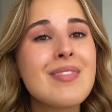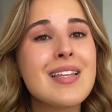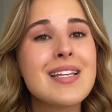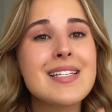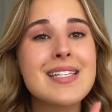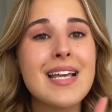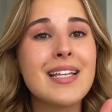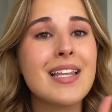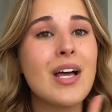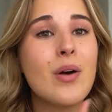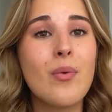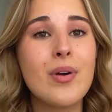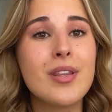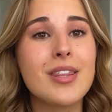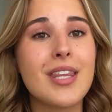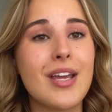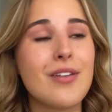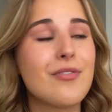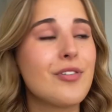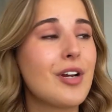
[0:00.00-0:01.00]
Take that one
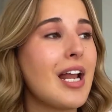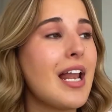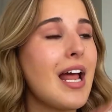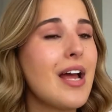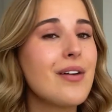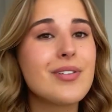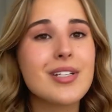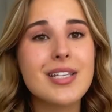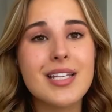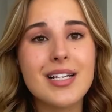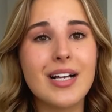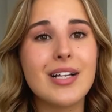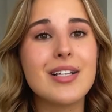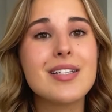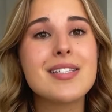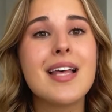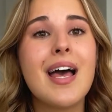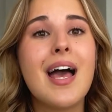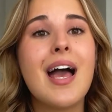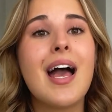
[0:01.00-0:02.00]
thing, forget everything
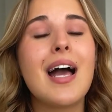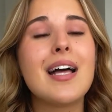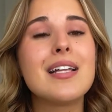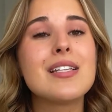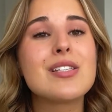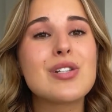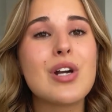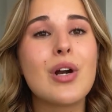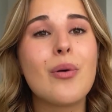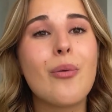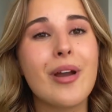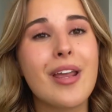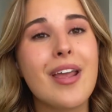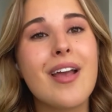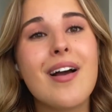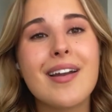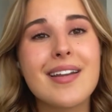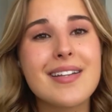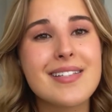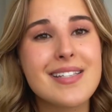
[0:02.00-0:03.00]
else, and start
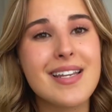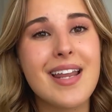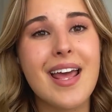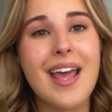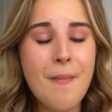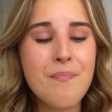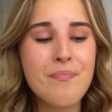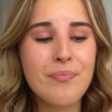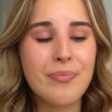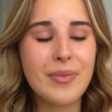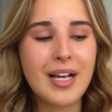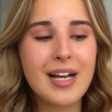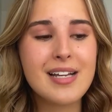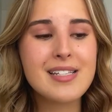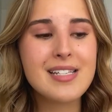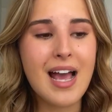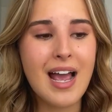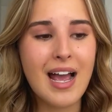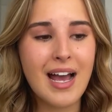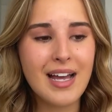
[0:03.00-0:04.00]
working on it today.
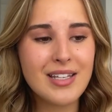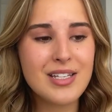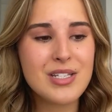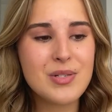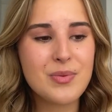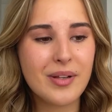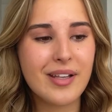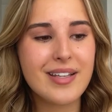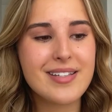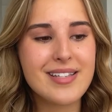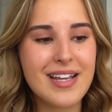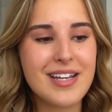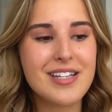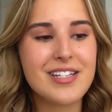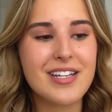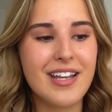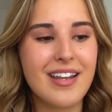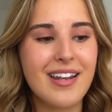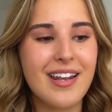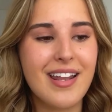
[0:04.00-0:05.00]
Because I had this
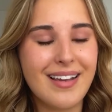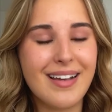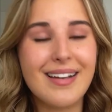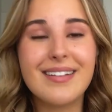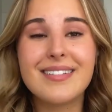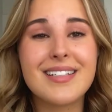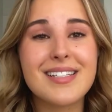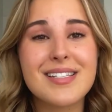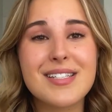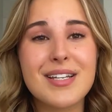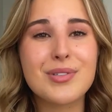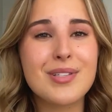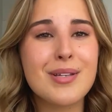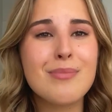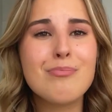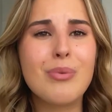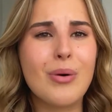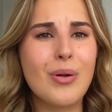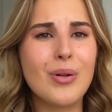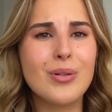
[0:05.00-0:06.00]
realization, and it's
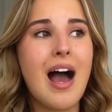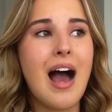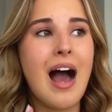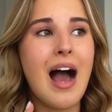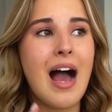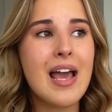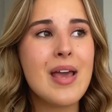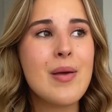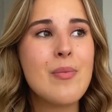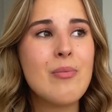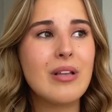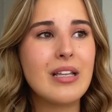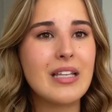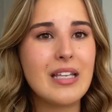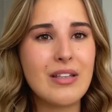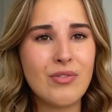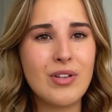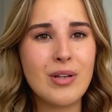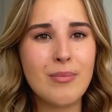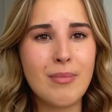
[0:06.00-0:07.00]
simple. I am
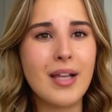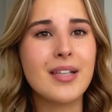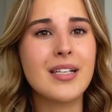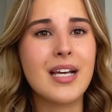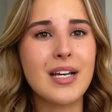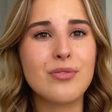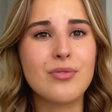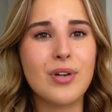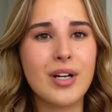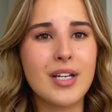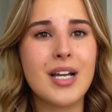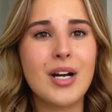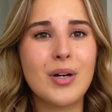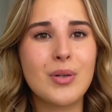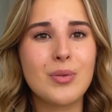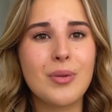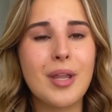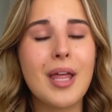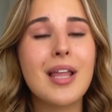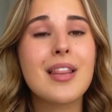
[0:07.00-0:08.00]
living my life right
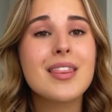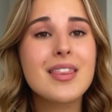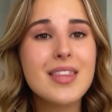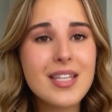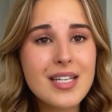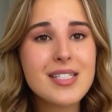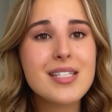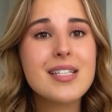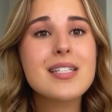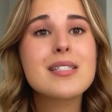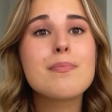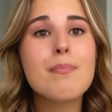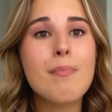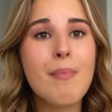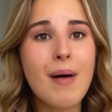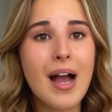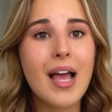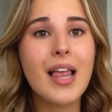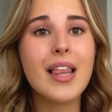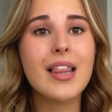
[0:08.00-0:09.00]
now. Like, this is
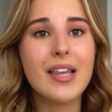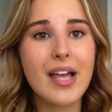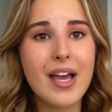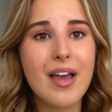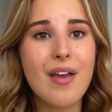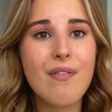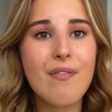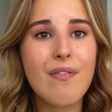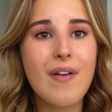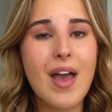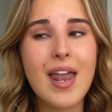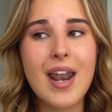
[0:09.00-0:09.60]
my life.